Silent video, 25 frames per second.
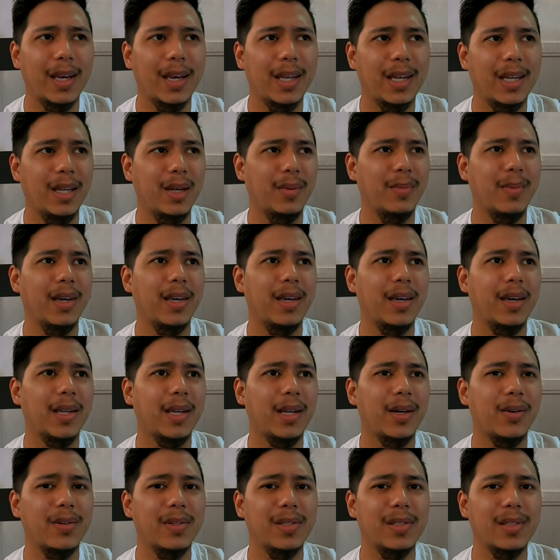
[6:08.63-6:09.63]
And in my
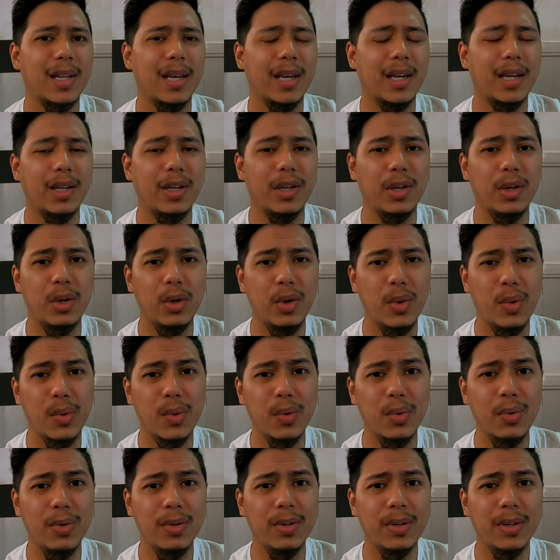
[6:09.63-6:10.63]
head, I was like,
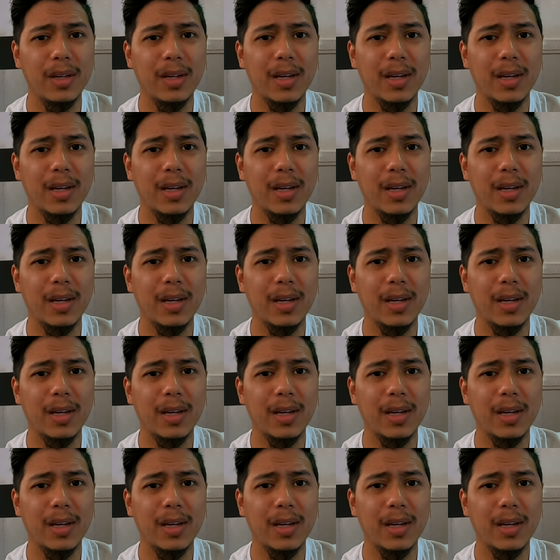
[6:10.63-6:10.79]
no,